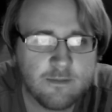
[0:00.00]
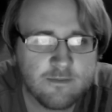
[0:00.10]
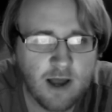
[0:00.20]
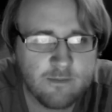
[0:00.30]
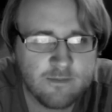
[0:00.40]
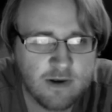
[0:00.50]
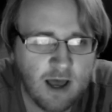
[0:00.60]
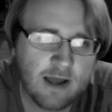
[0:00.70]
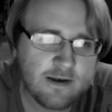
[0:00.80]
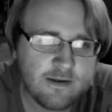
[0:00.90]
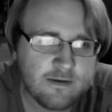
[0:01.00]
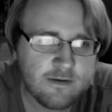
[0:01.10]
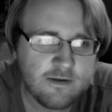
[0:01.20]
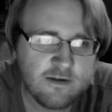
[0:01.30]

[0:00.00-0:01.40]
I'm not.